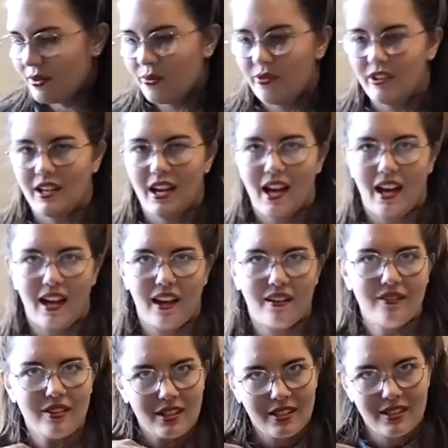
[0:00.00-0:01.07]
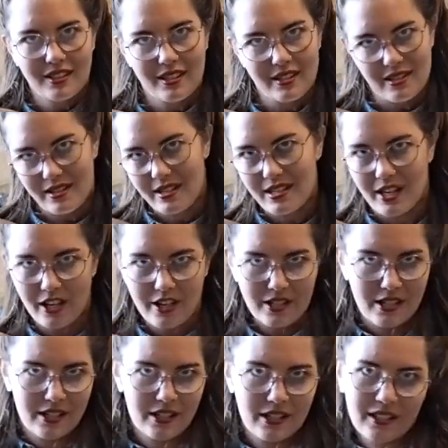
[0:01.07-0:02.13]
we have the
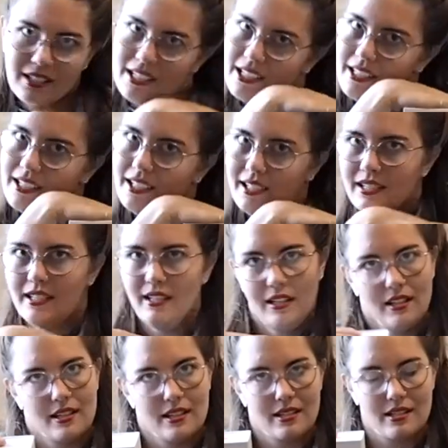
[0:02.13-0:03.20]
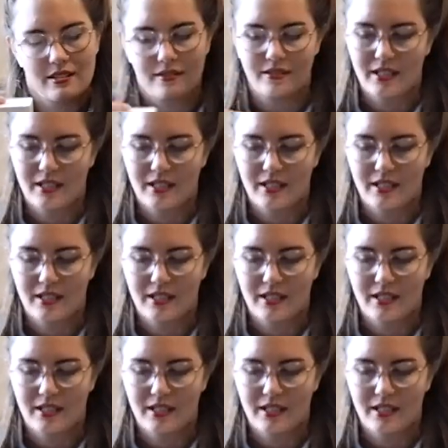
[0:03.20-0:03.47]
starter kit.